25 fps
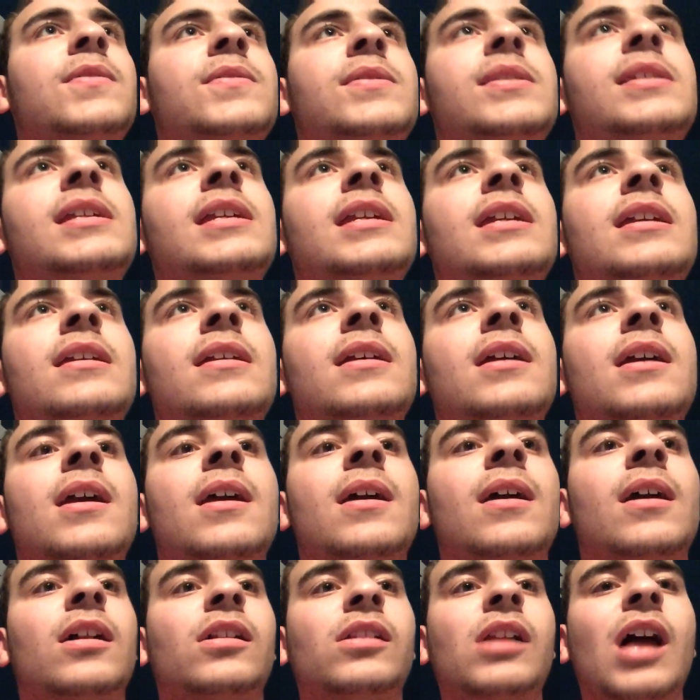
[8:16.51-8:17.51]
You'll see
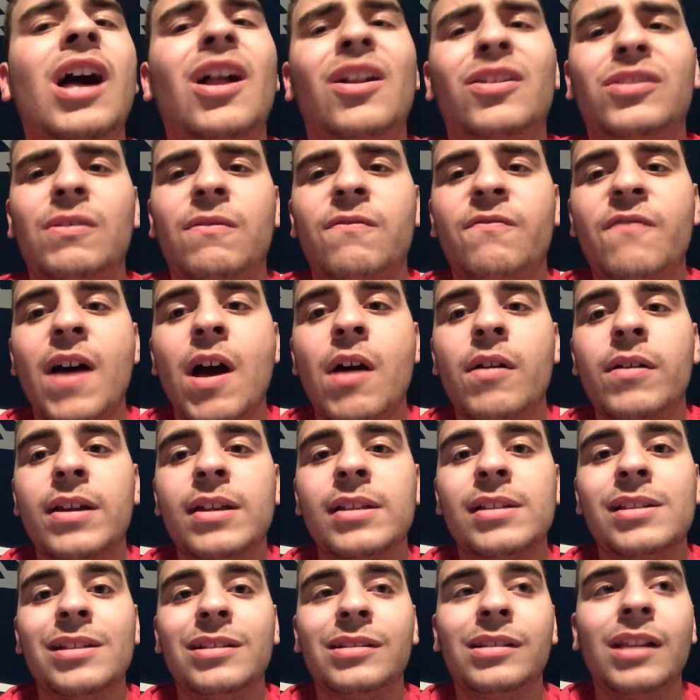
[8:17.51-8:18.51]
a lot on the
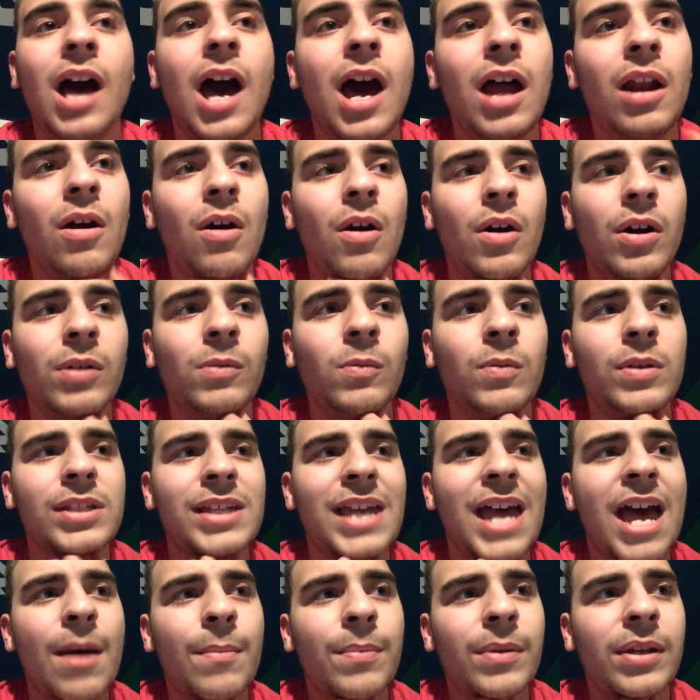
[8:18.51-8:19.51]
Falcons, a lot on
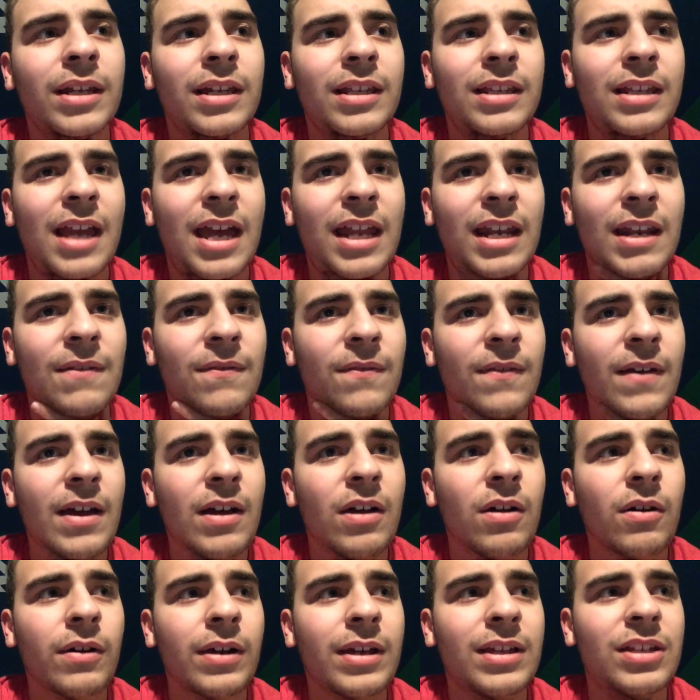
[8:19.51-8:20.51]
what's happening in the
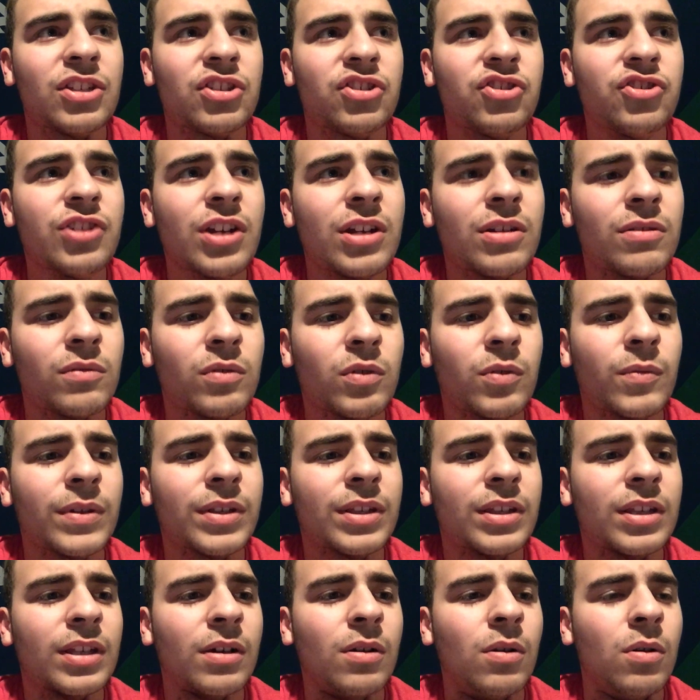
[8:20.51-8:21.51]
NFL in general,
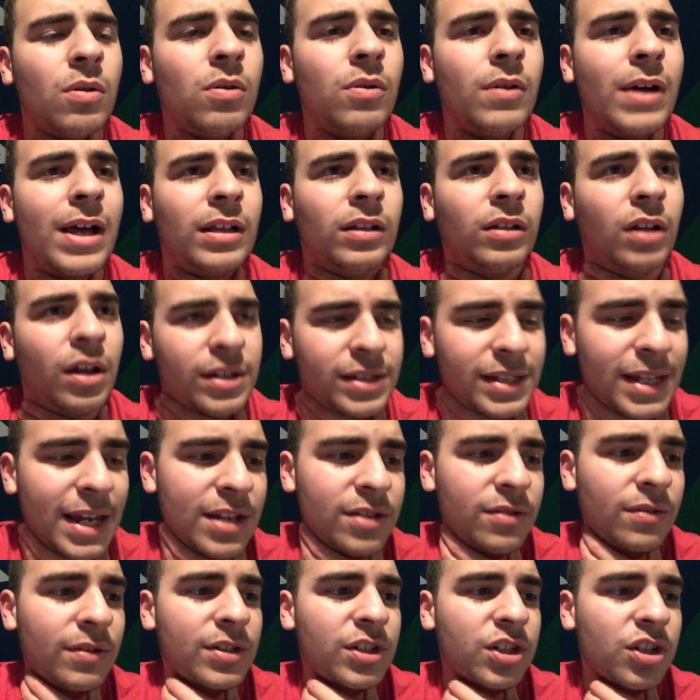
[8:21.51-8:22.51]
with the whole Los
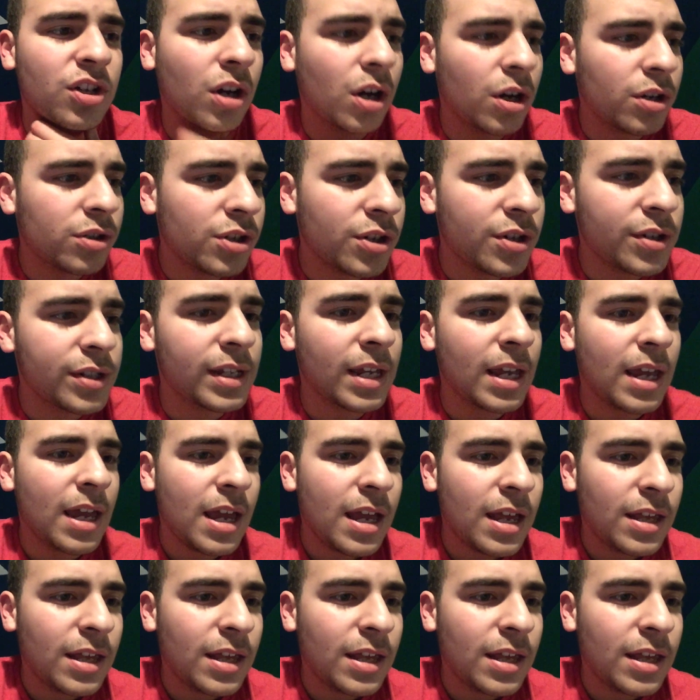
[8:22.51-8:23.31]
Angeles Chargers,